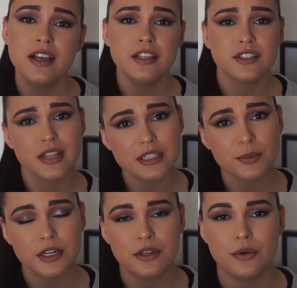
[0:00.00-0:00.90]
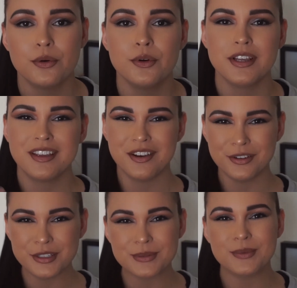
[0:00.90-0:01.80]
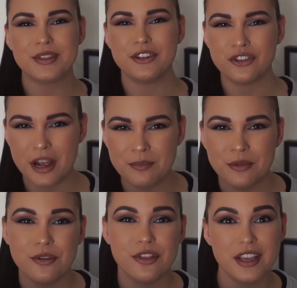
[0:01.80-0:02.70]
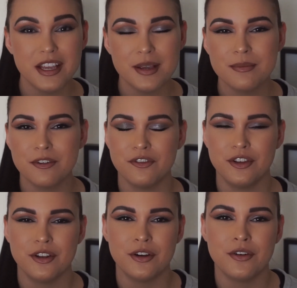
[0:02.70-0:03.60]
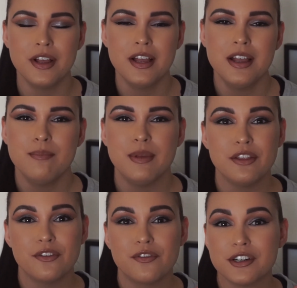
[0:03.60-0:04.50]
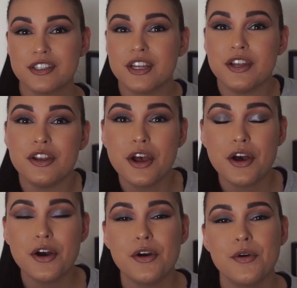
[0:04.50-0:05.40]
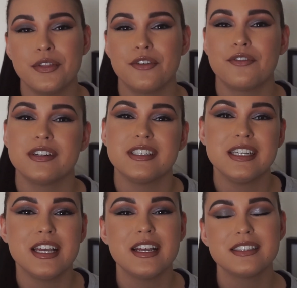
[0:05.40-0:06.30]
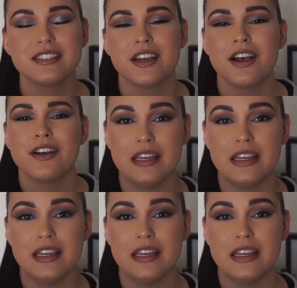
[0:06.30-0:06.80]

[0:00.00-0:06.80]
So that's pretty cool. It goes with the Trendmood theme of, you know, being the first to know and the first to get stuff.